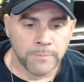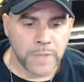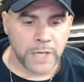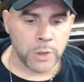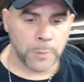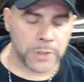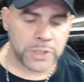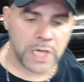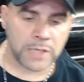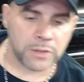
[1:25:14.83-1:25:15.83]
I do
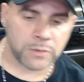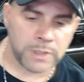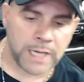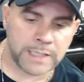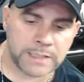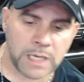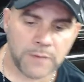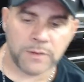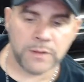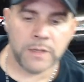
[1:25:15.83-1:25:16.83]
appreciate the
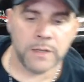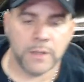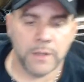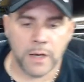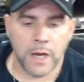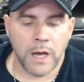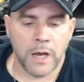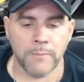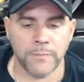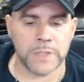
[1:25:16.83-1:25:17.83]
397.
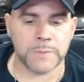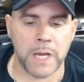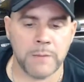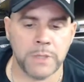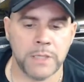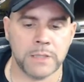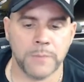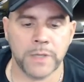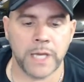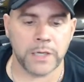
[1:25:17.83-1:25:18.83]
This might be
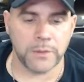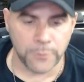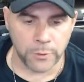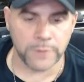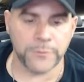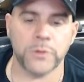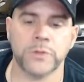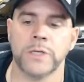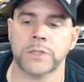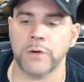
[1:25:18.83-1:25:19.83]
something I can afford in the future.
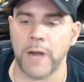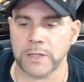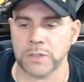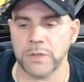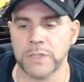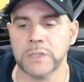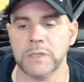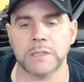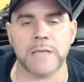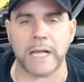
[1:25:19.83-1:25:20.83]
That's correct. So this is
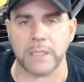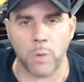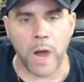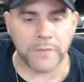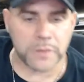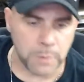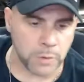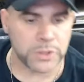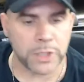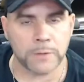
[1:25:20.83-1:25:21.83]
exactly why this
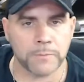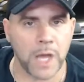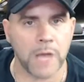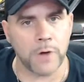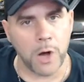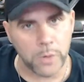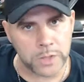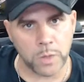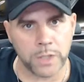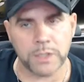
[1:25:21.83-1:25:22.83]
motor's here. I've always
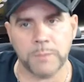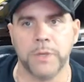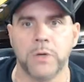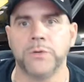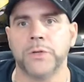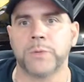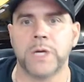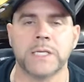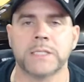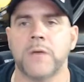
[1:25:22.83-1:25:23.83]
wanted to build the
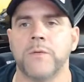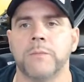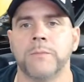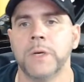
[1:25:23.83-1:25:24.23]
387.